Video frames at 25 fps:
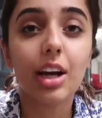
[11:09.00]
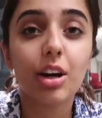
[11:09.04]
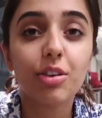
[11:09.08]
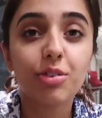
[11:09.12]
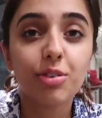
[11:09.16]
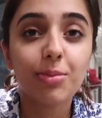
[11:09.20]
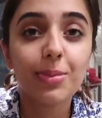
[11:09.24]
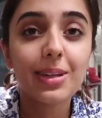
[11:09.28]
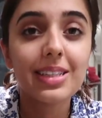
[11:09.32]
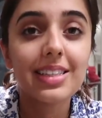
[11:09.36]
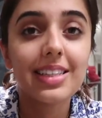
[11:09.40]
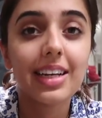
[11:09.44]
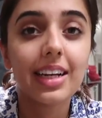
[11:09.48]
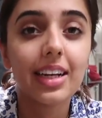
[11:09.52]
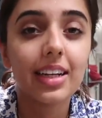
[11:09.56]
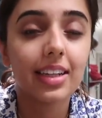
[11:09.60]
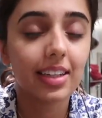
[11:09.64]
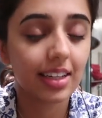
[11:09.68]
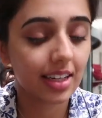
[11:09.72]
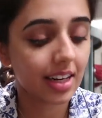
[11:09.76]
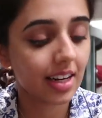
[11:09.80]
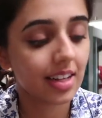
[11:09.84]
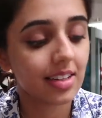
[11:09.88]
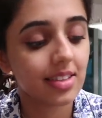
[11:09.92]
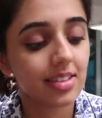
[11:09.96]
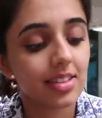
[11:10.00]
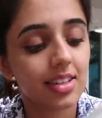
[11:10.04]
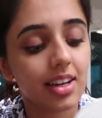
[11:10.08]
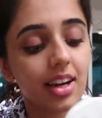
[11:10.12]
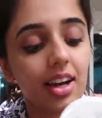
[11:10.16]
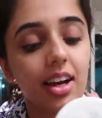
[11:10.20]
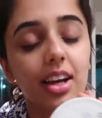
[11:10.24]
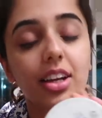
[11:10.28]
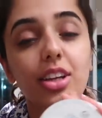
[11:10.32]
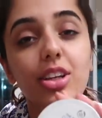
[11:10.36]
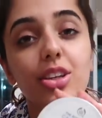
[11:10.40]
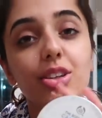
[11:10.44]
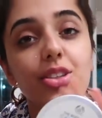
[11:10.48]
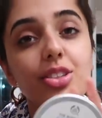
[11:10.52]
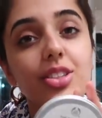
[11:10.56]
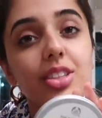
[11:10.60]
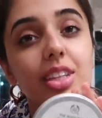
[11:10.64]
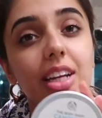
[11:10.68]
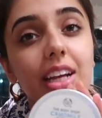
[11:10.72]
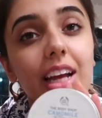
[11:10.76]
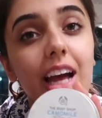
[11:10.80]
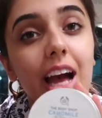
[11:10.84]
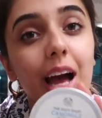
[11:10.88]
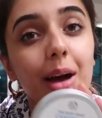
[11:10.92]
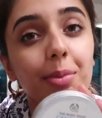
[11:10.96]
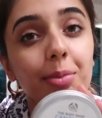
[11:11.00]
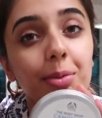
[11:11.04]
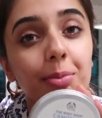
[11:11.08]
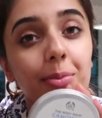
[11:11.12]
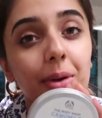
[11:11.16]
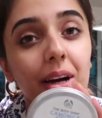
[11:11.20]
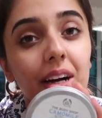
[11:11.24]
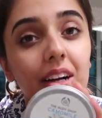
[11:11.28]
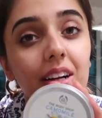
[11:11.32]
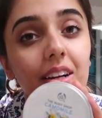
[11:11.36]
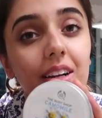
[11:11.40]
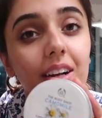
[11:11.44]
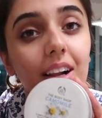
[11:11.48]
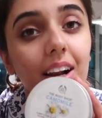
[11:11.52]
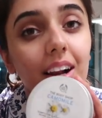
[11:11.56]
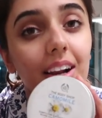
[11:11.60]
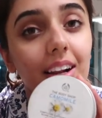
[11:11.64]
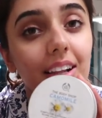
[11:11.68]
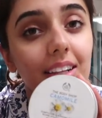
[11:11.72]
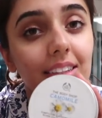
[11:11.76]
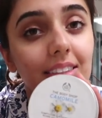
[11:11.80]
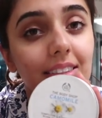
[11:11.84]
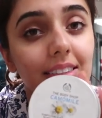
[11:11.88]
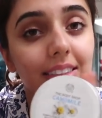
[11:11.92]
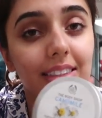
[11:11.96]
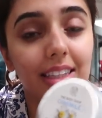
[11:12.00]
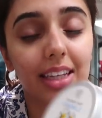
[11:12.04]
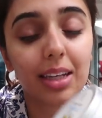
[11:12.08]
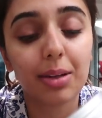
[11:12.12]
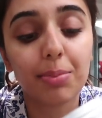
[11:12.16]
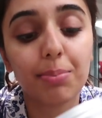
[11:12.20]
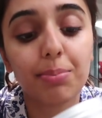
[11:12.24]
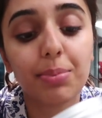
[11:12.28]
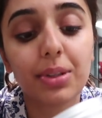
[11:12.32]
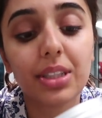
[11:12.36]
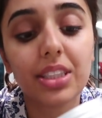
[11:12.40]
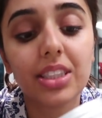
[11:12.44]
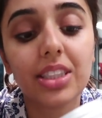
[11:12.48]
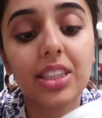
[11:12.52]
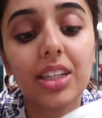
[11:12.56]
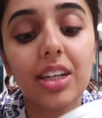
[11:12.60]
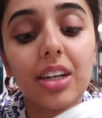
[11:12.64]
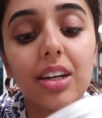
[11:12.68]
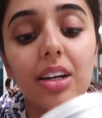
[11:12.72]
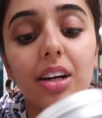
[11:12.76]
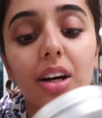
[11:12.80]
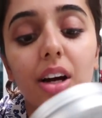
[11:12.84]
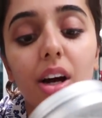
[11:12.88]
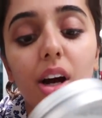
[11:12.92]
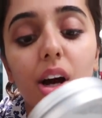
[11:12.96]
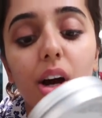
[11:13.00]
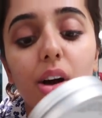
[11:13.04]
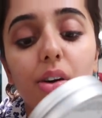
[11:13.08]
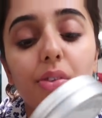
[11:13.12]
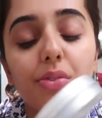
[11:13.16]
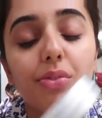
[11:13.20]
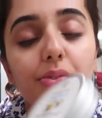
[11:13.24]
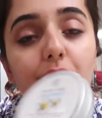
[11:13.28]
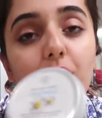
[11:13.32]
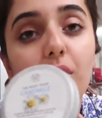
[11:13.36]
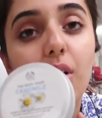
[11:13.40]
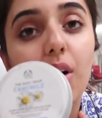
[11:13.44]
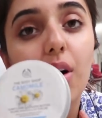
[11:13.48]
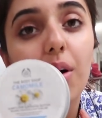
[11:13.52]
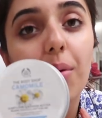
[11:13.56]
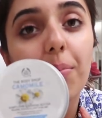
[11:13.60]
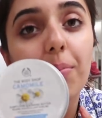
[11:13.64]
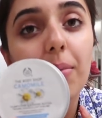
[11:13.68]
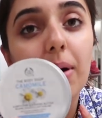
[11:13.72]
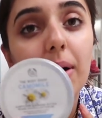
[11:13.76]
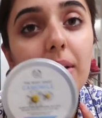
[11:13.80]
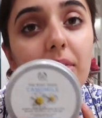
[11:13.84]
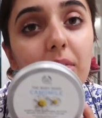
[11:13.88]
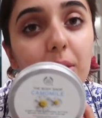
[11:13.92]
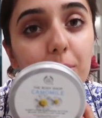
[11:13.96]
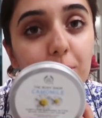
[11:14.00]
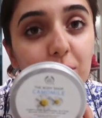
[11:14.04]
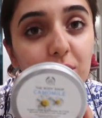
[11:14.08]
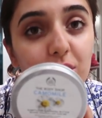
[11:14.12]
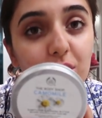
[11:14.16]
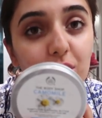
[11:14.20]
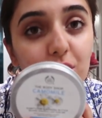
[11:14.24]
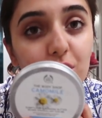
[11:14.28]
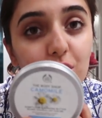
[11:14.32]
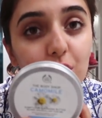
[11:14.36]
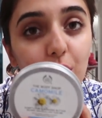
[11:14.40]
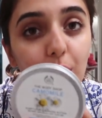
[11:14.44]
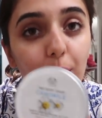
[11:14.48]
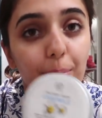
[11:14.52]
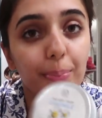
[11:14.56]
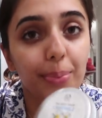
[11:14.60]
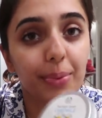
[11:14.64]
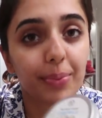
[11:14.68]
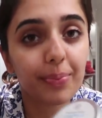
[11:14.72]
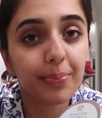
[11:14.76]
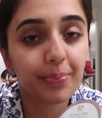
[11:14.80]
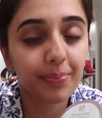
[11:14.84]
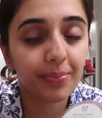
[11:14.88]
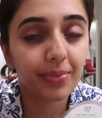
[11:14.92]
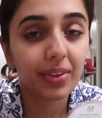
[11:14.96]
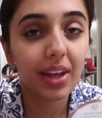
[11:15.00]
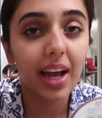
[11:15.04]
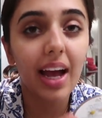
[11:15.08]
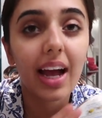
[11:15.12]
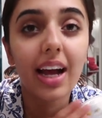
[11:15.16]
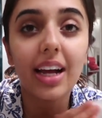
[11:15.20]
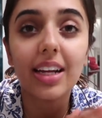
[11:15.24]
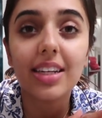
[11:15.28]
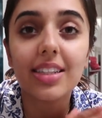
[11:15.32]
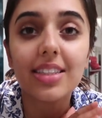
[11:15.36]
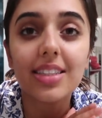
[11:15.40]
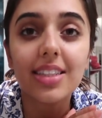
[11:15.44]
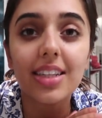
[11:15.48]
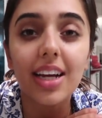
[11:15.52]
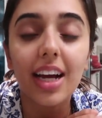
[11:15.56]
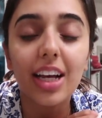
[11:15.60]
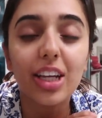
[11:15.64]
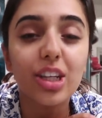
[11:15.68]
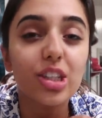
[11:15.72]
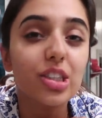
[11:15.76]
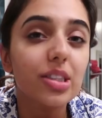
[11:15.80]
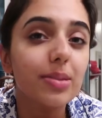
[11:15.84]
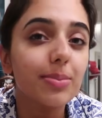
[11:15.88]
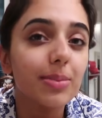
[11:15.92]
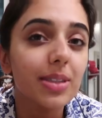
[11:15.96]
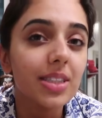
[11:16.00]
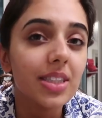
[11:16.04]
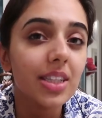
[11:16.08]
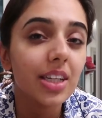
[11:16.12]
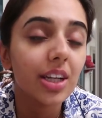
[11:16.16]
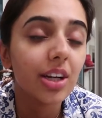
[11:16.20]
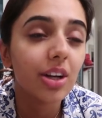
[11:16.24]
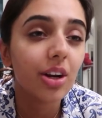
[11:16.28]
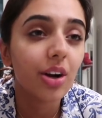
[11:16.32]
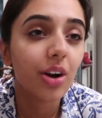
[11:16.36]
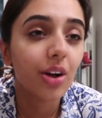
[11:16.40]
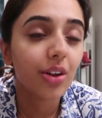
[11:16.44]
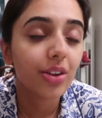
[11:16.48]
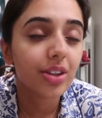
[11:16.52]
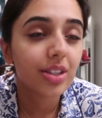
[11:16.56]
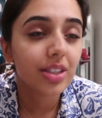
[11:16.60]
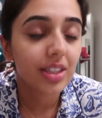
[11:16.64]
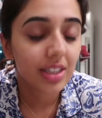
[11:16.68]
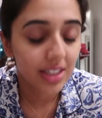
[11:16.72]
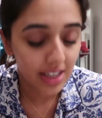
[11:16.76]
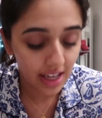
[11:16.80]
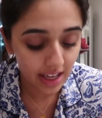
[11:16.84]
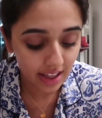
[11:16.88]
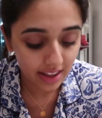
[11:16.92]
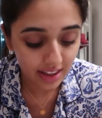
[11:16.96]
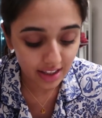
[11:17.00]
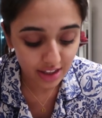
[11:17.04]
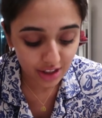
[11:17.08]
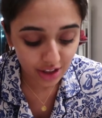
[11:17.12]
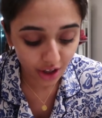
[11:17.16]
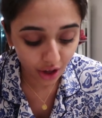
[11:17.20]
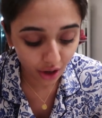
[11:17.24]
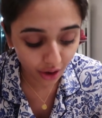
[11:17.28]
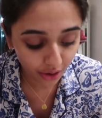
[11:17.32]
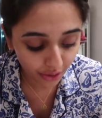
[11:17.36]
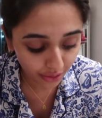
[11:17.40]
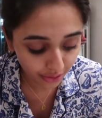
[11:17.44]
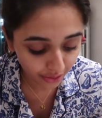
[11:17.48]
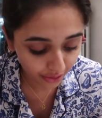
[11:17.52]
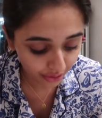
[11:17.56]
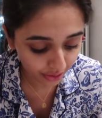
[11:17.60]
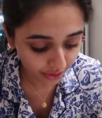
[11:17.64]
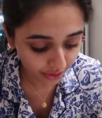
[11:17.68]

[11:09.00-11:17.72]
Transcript: Now for my second cleanser, I use the Chamomile Cleansing Butter from The Body Shop. And I use a muslin cloth to take this off.